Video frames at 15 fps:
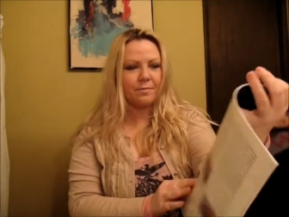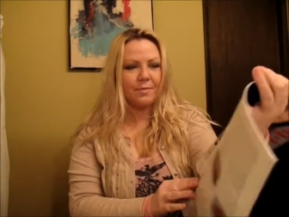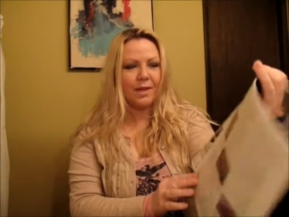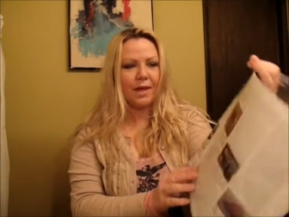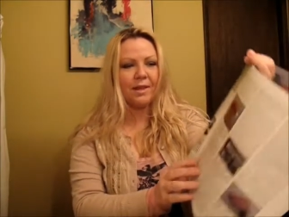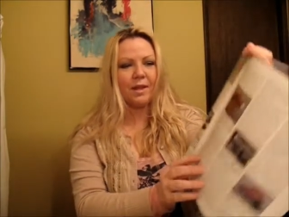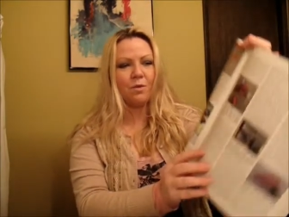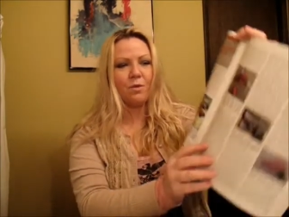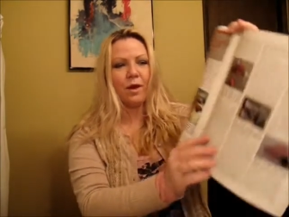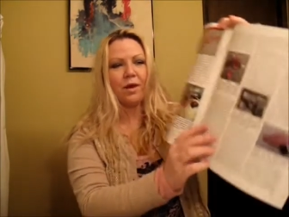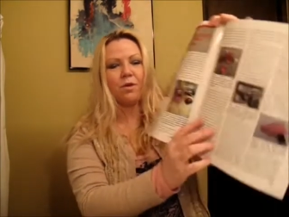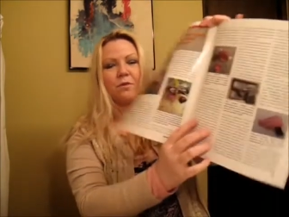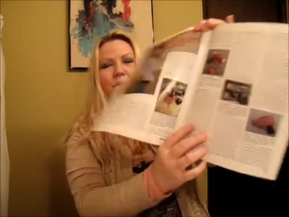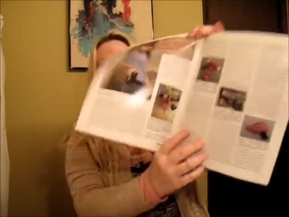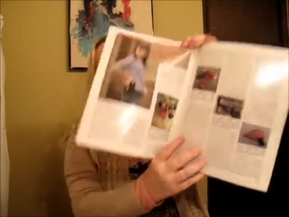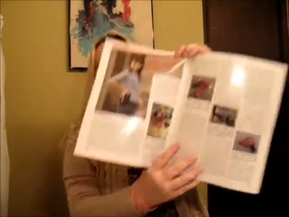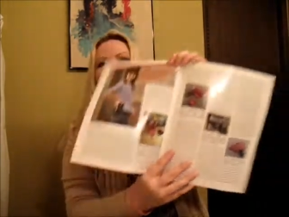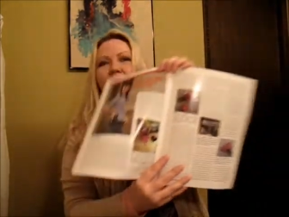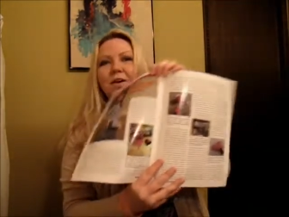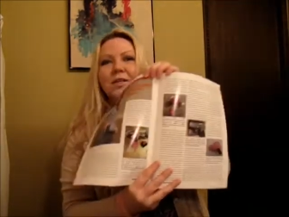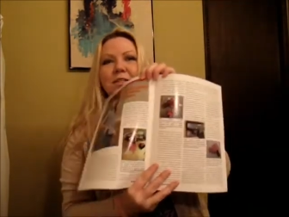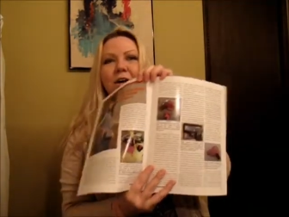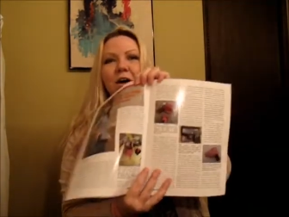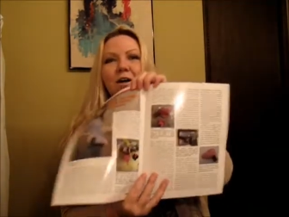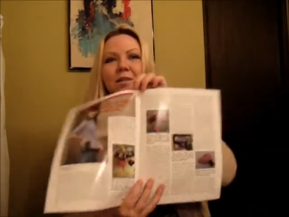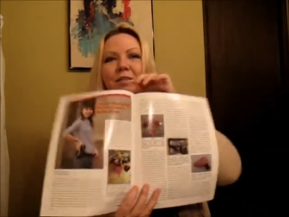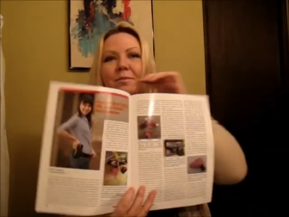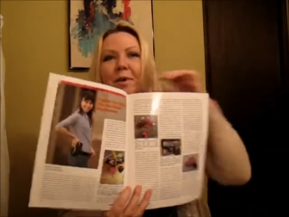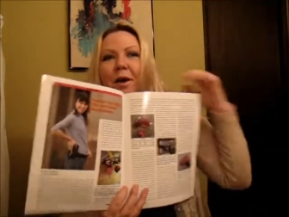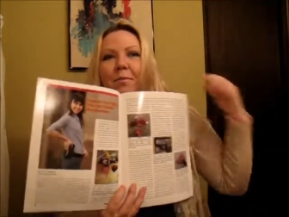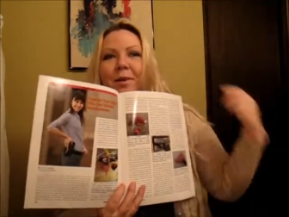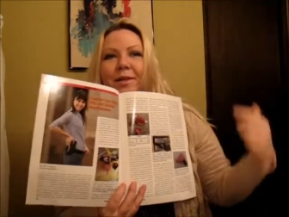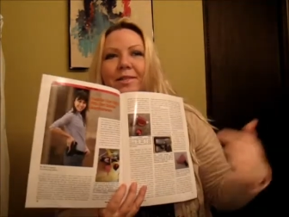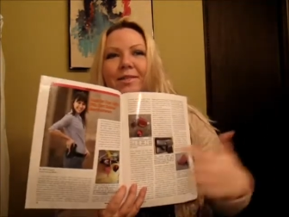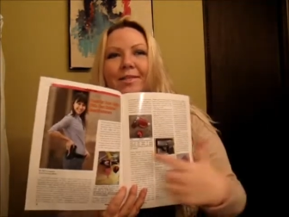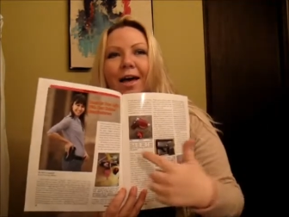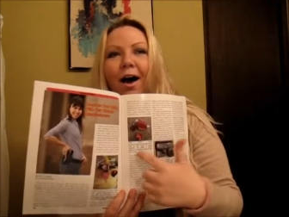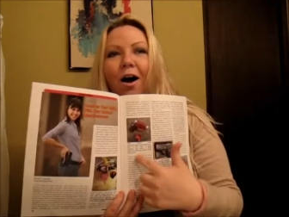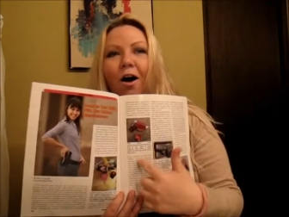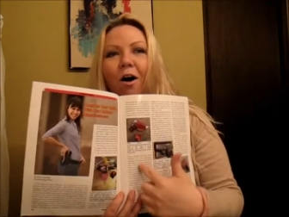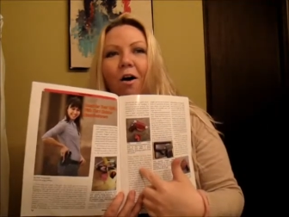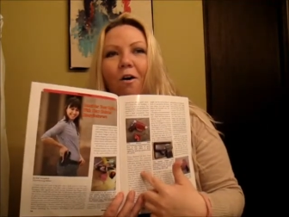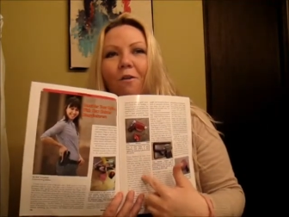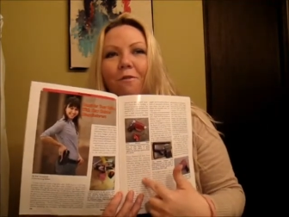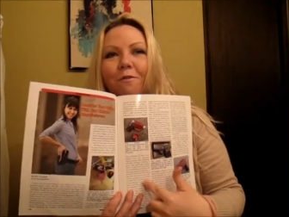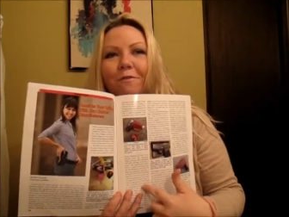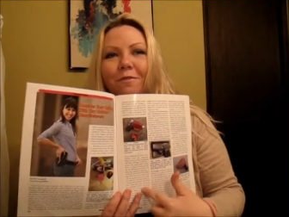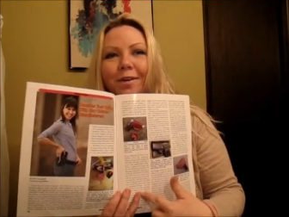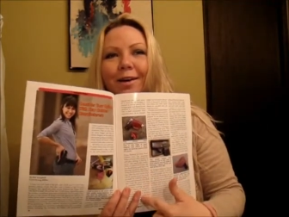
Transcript: and then right over here, it talks about myself.